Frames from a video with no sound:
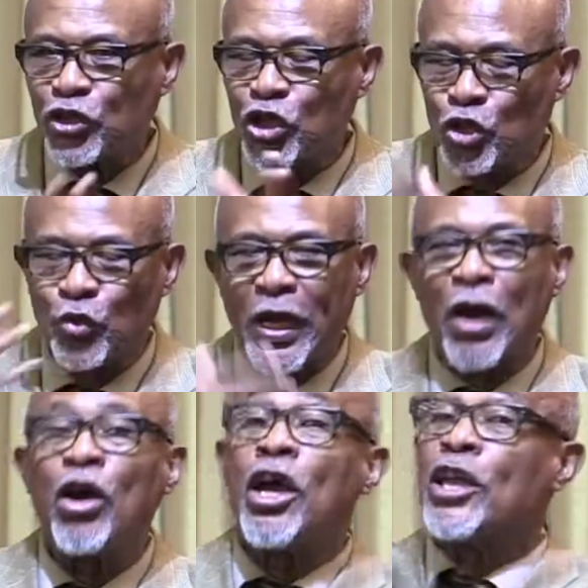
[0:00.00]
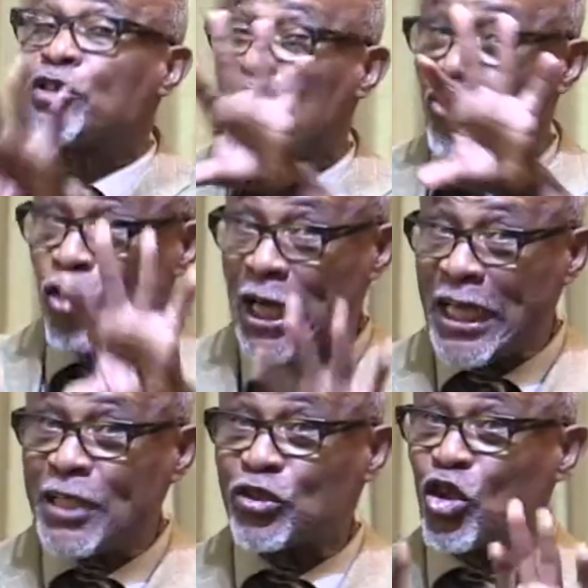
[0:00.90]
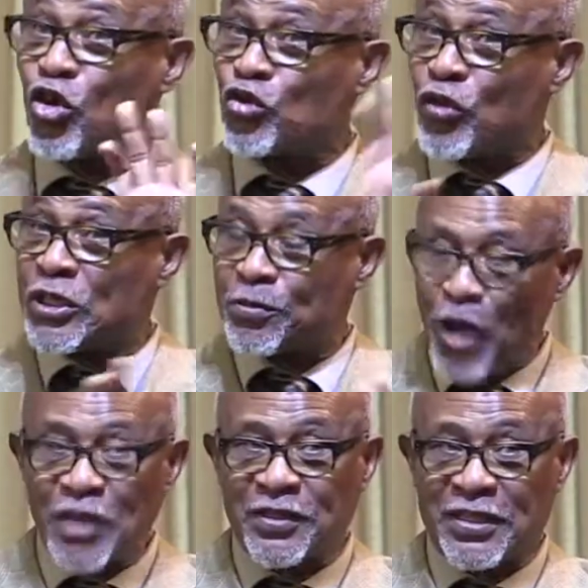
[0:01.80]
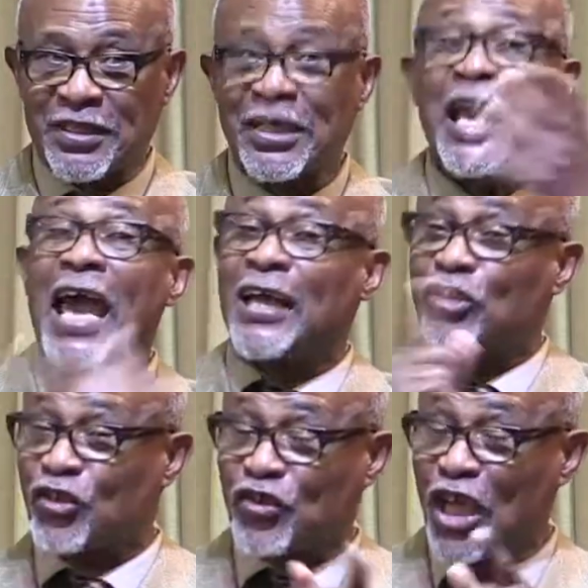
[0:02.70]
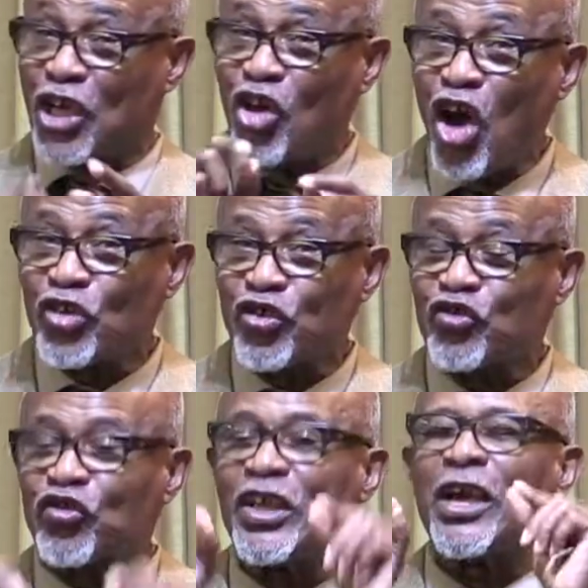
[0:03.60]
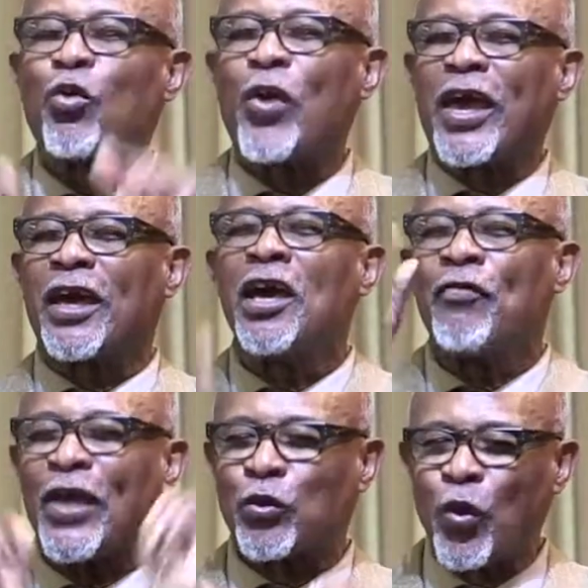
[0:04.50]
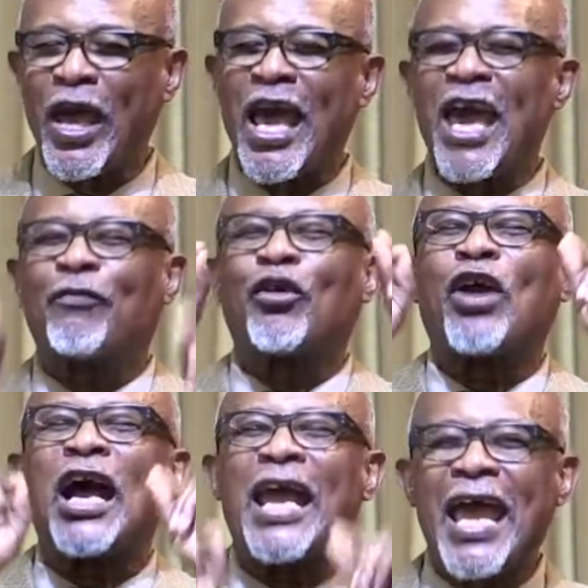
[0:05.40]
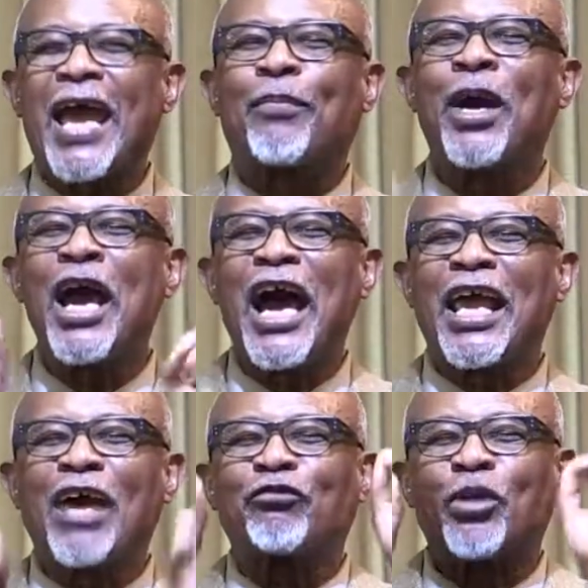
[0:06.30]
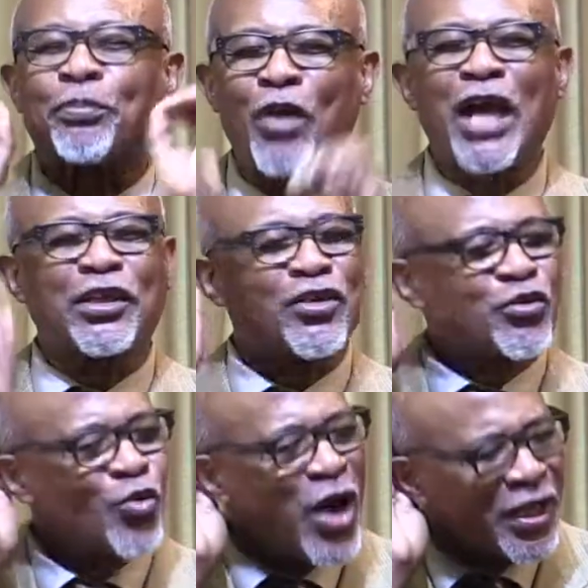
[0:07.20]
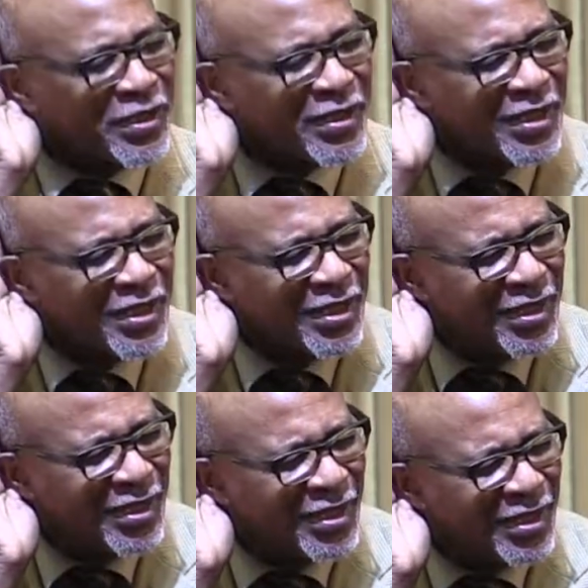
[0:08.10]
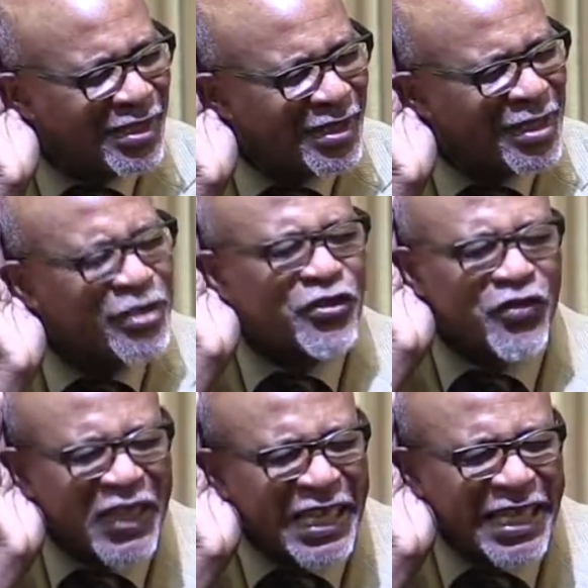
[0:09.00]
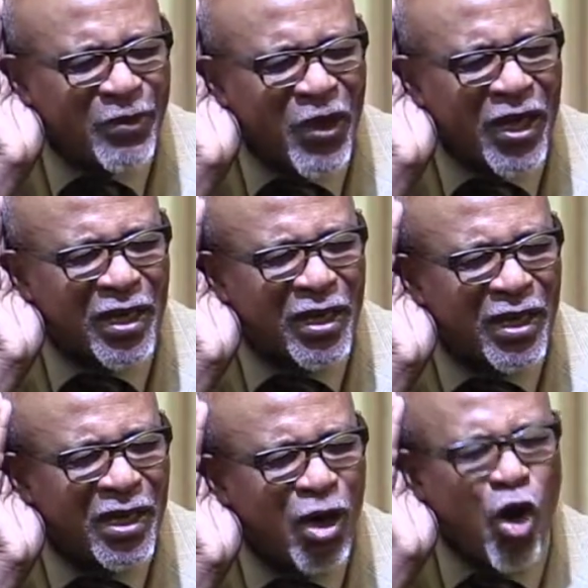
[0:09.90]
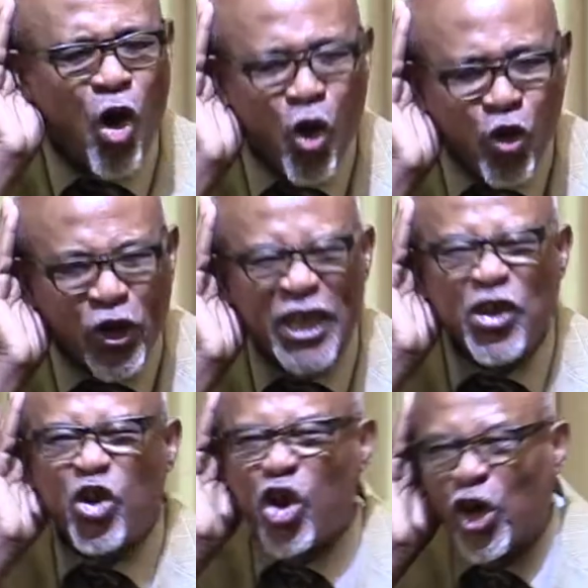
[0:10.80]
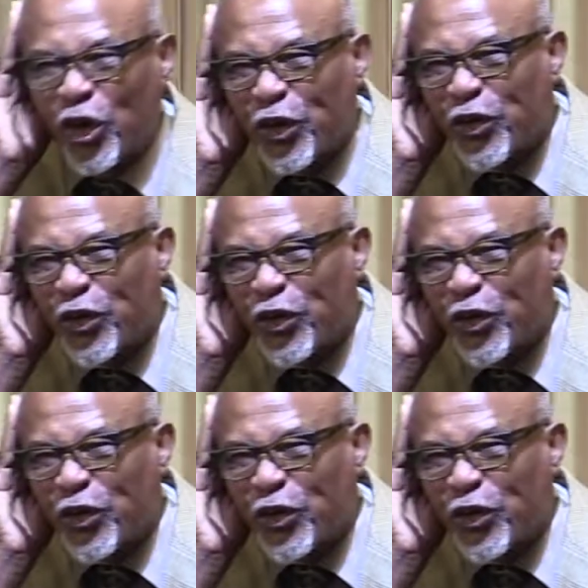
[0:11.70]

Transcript: to do now is to release those responses and to stay consciously aware that wherever I am, I have to practice what? Seeing what? Only the good.